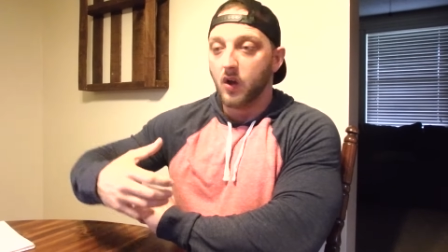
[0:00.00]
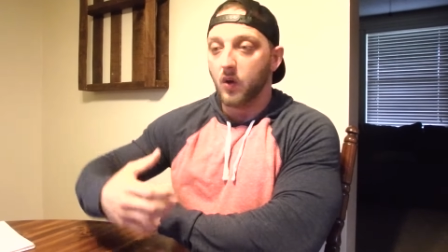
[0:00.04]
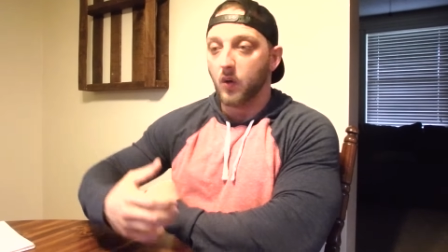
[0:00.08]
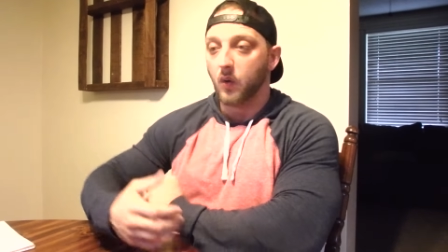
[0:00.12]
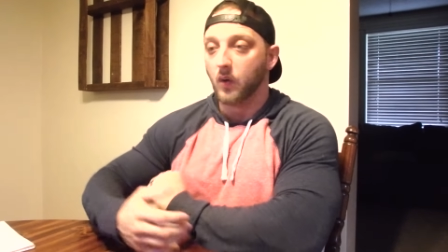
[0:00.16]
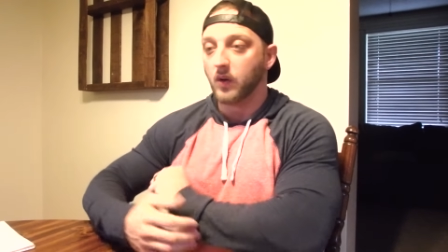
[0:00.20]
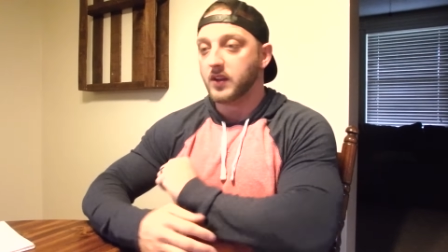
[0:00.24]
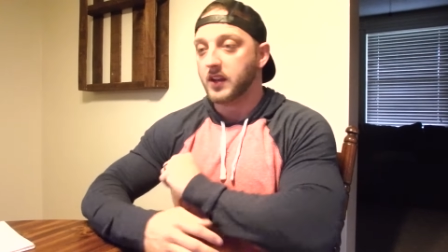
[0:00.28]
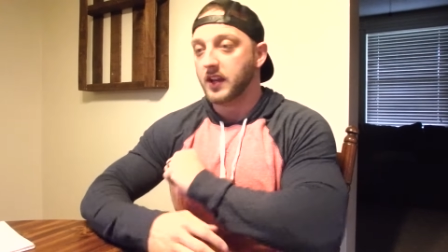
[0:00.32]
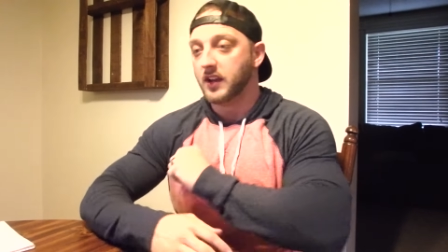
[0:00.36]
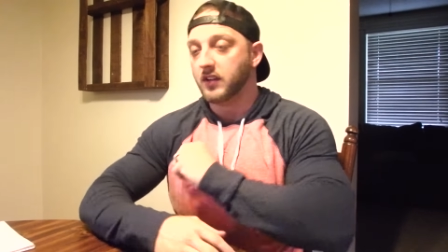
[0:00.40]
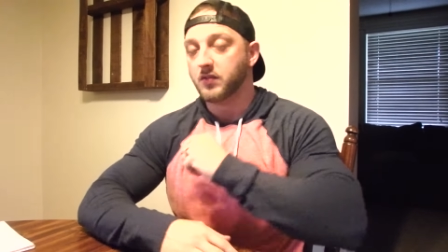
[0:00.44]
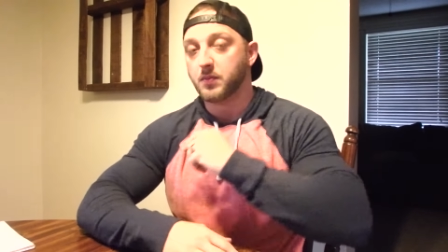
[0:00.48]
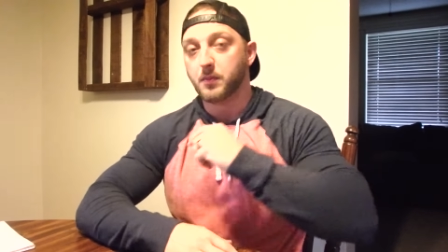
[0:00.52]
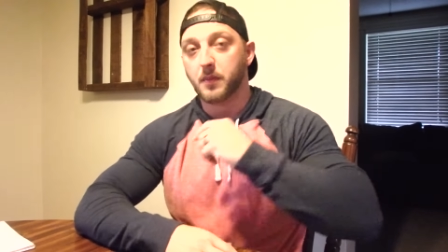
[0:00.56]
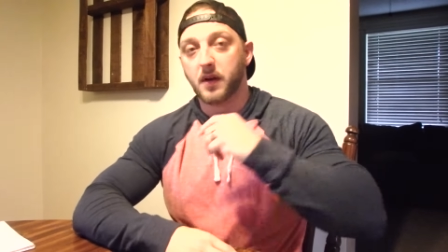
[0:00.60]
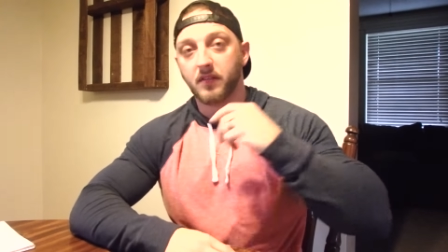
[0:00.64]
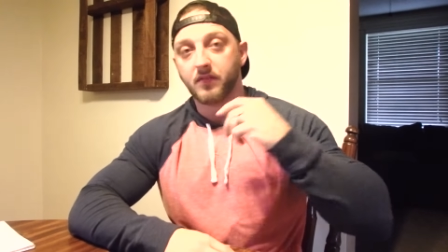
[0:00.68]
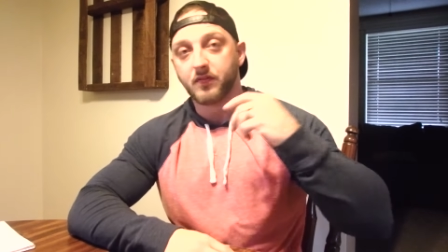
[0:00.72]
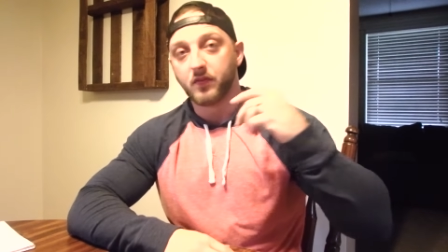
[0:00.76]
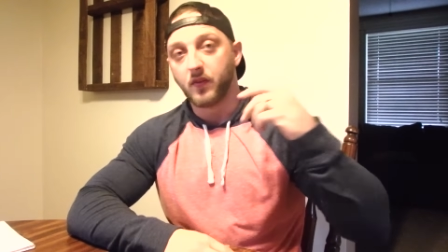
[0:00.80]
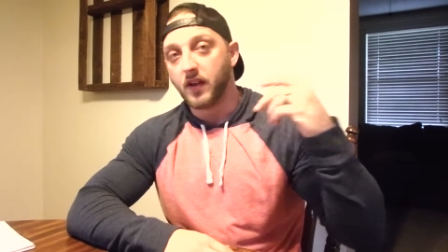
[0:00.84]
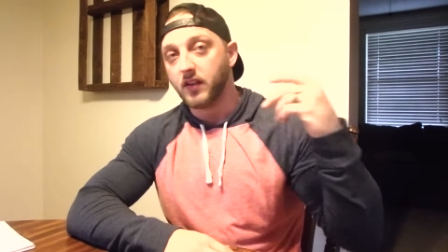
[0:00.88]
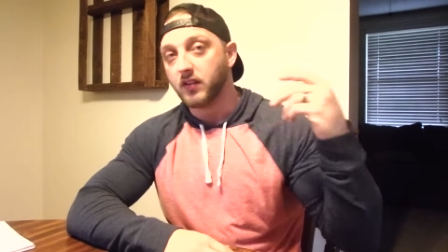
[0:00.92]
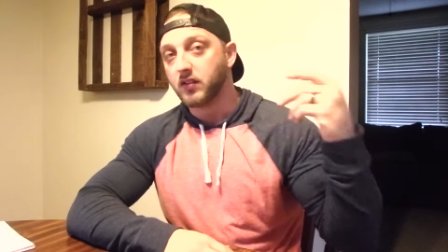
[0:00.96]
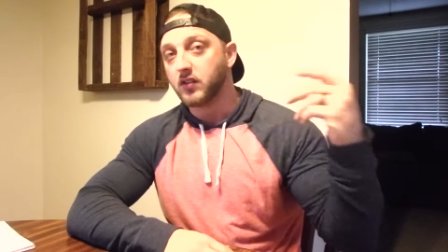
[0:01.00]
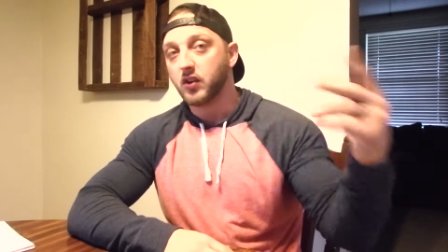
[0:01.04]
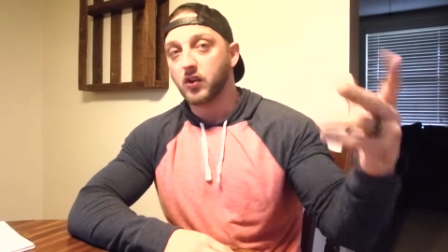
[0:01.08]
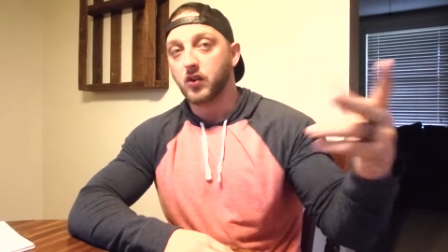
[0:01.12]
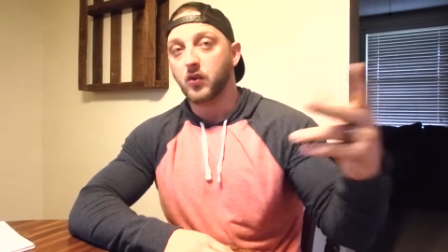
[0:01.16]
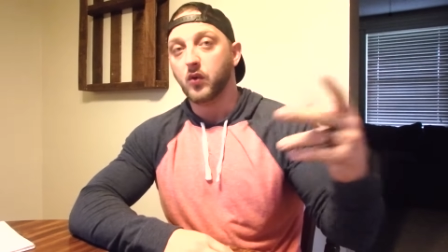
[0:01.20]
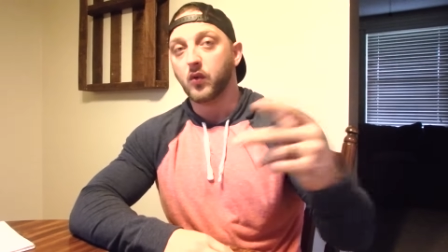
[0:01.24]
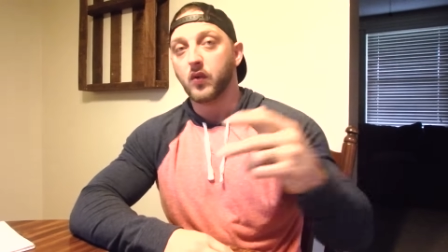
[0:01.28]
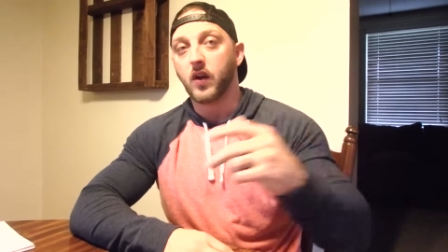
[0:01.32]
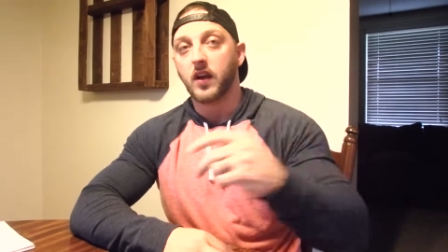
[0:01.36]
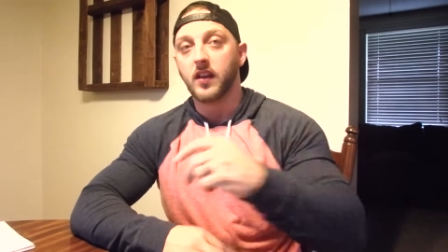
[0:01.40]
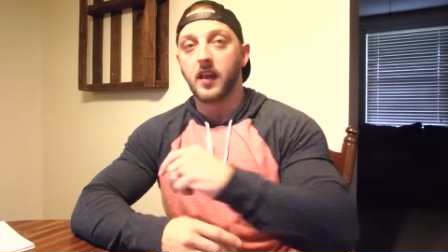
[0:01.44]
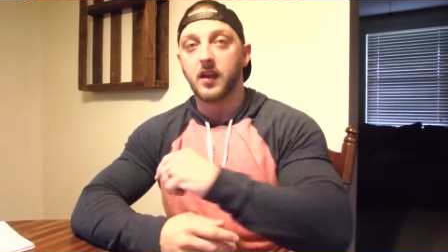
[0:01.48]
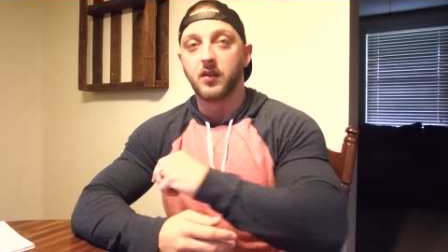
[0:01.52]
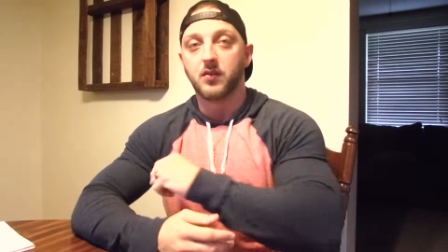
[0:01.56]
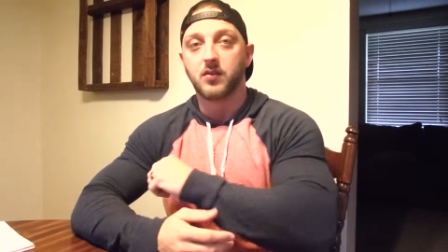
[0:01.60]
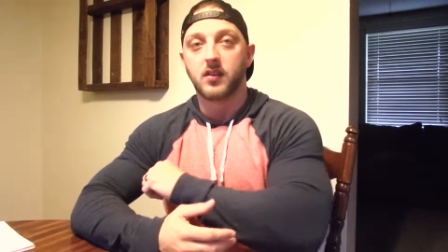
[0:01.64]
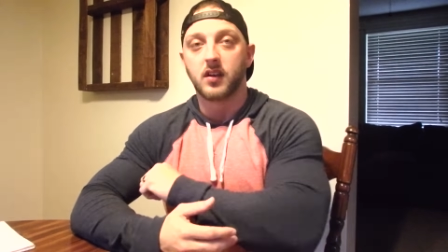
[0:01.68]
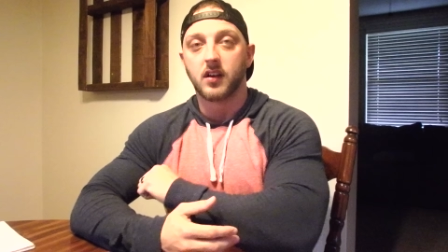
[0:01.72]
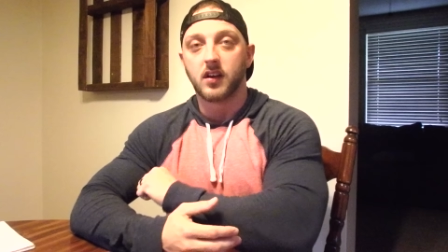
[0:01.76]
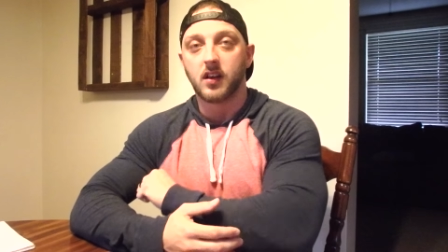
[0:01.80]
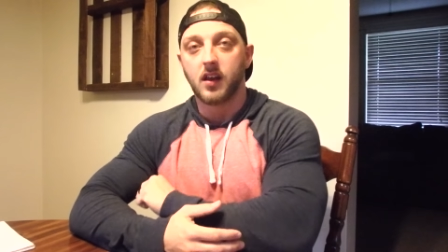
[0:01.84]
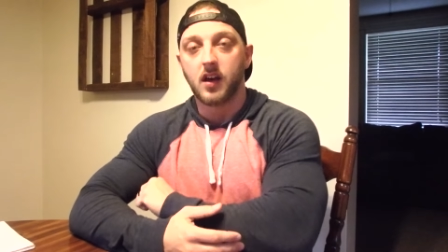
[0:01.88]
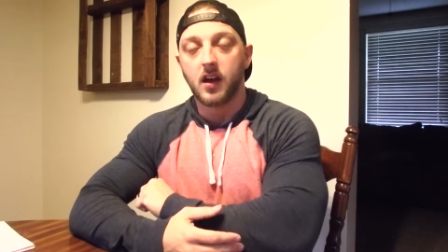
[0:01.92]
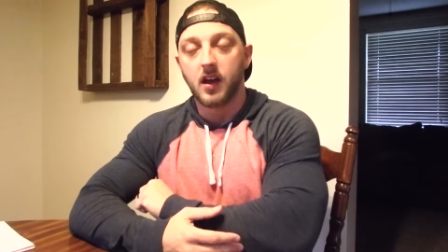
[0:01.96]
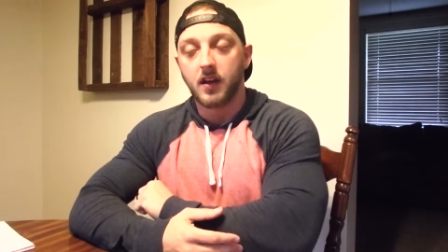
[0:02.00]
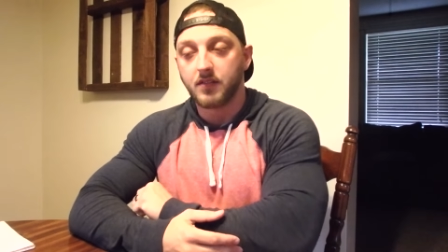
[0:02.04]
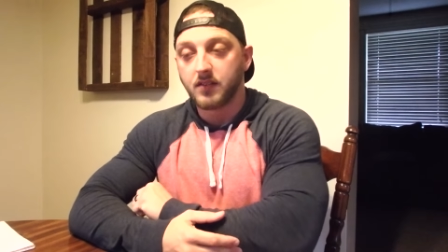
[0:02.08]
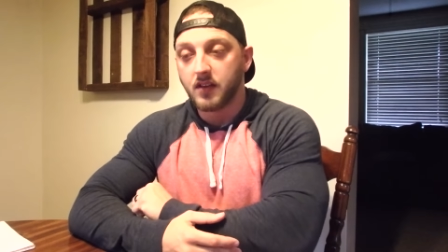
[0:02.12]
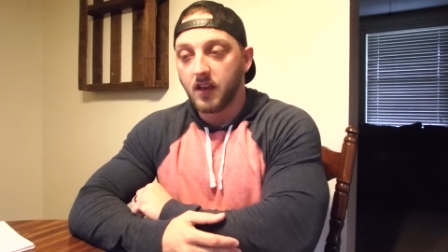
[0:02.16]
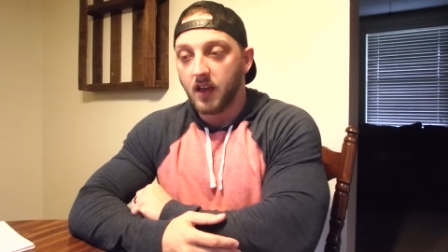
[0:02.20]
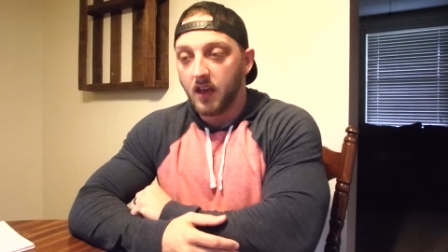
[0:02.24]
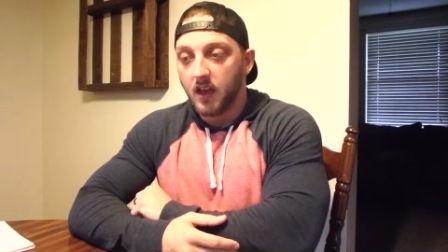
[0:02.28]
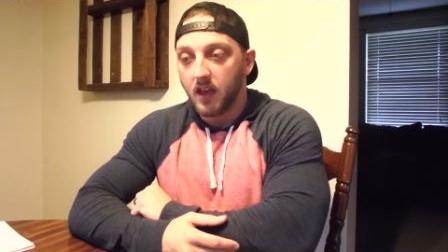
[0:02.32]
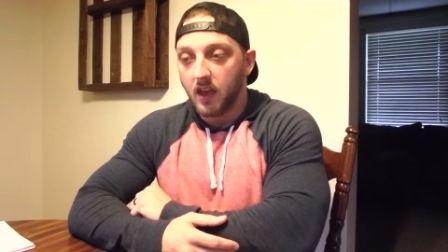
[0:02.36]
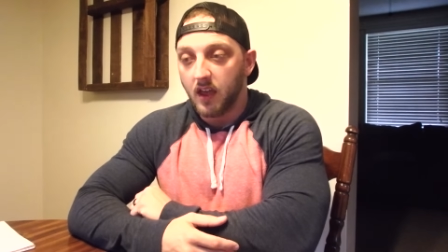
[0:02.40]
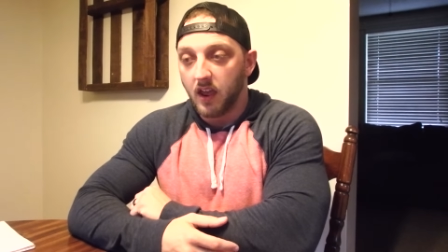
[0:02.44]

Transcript: or teach my friends to do great things in their lives,